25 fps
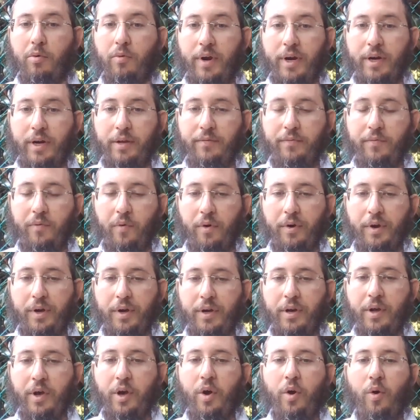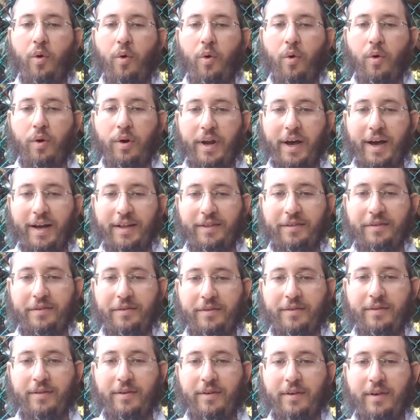ready for it or not.
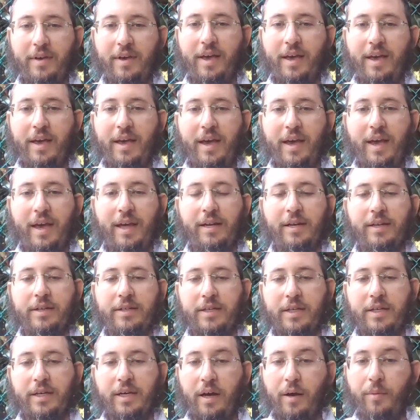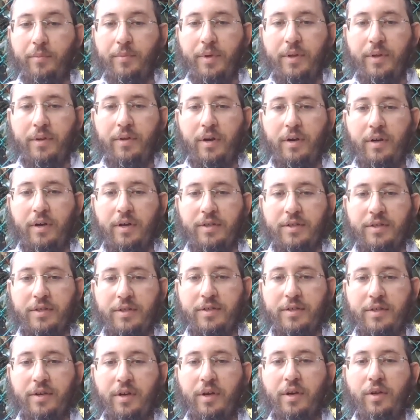And it is incumbent on
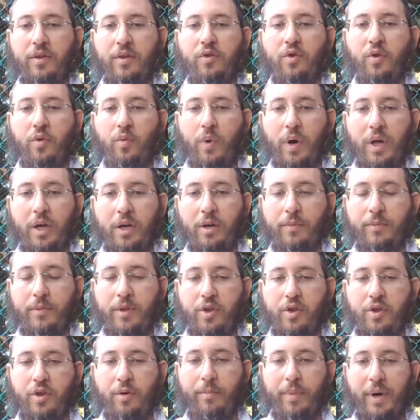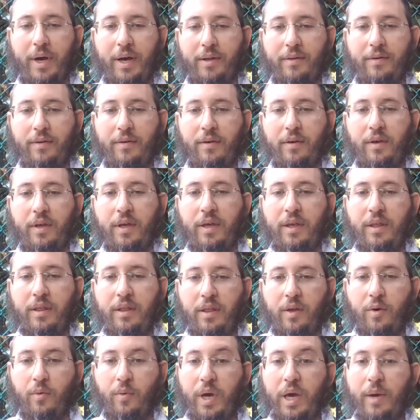us to welcome the Shabbat
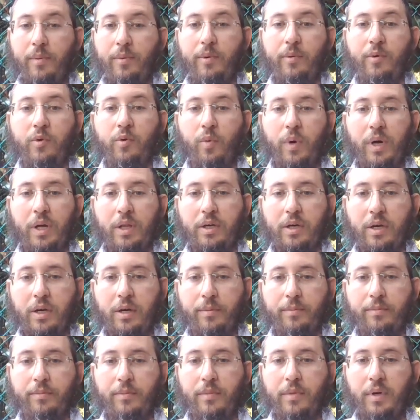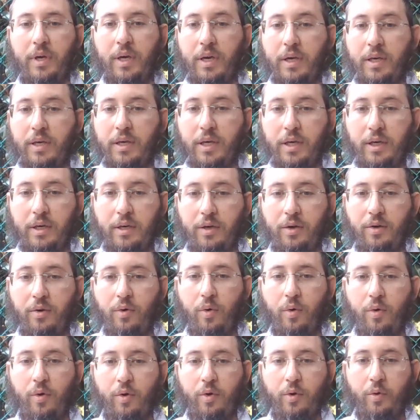the way we would welcome a king
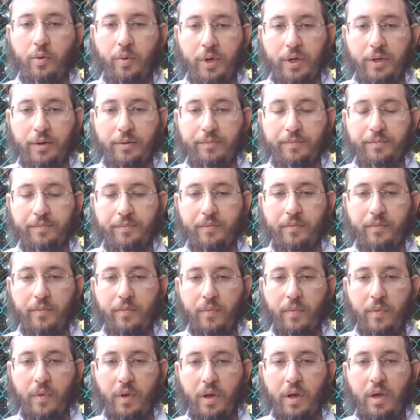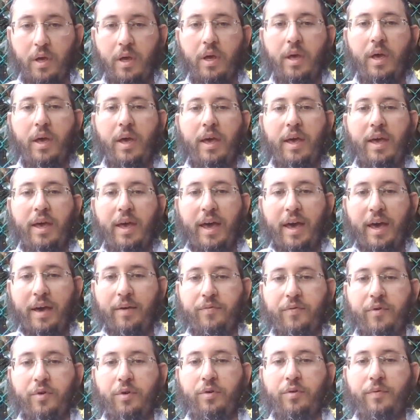or queen.
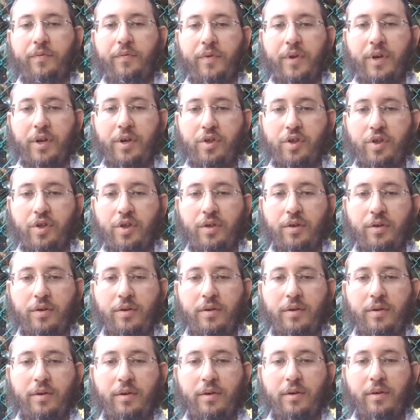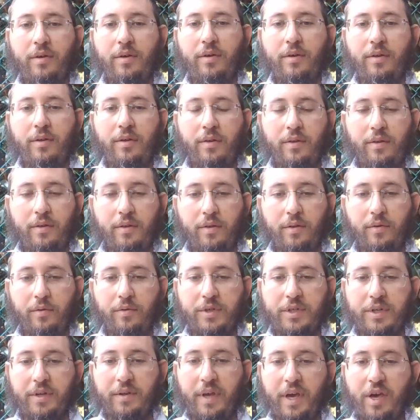After you finish the
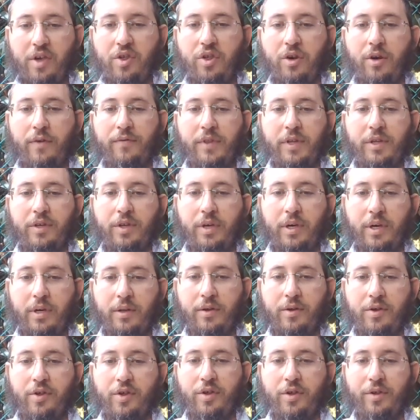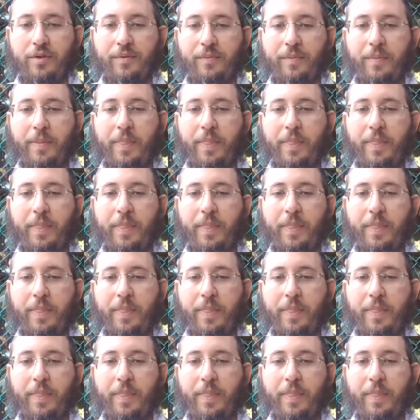recitation of the Kiddush,